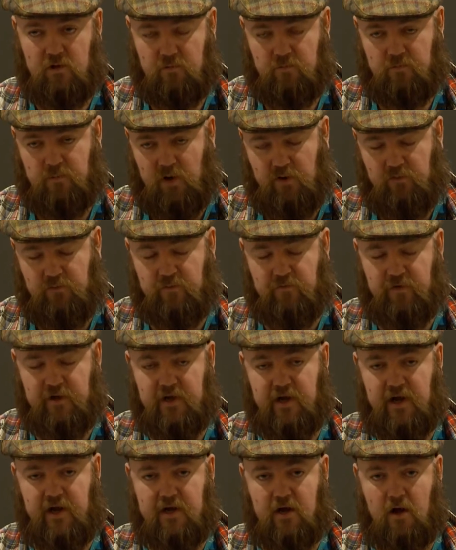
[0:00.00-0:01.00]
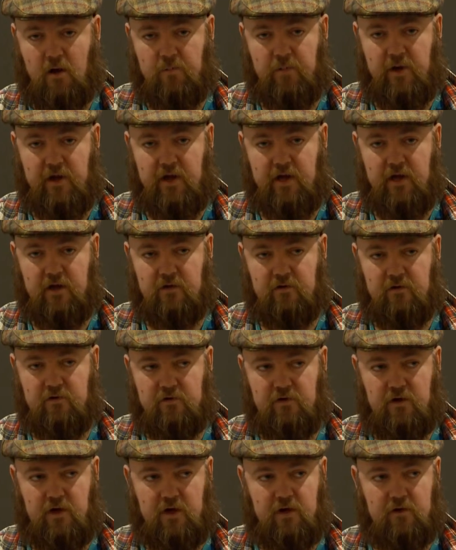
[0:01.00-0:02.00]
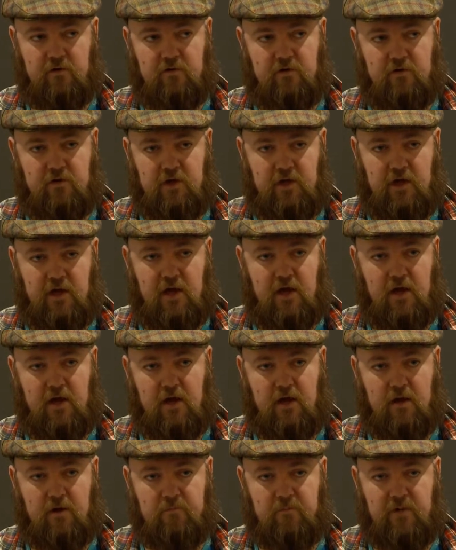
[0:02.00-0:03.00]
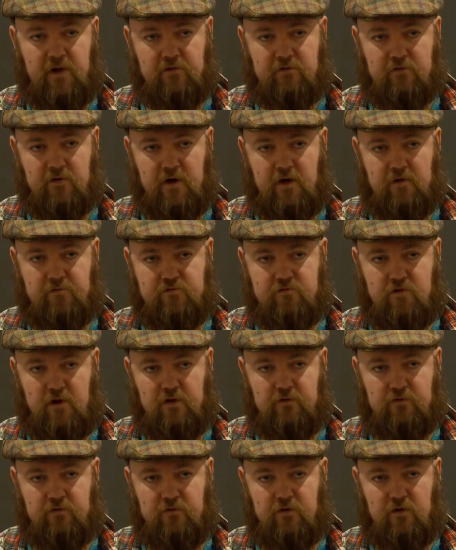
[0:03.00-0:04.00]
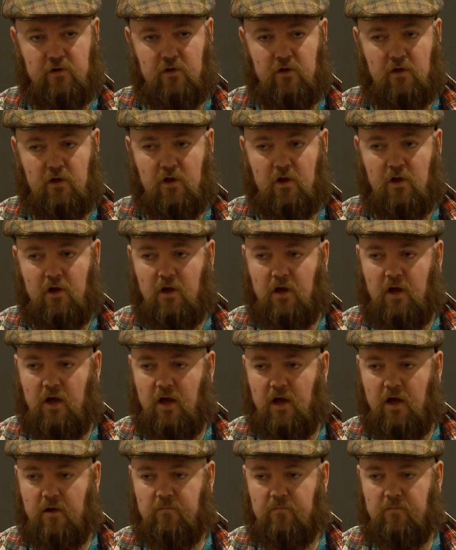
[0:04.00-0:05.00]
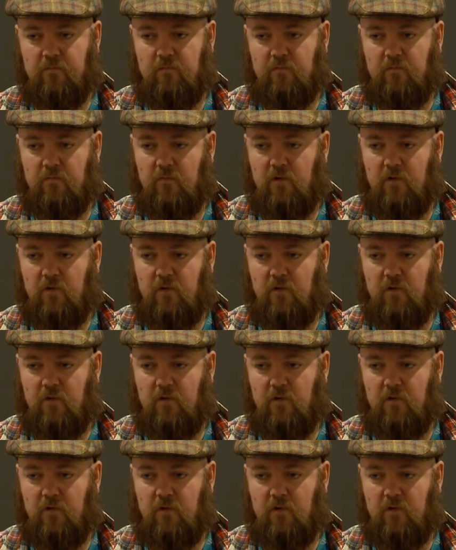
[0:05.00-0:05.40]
both within NRP and the Mental Health Trust. And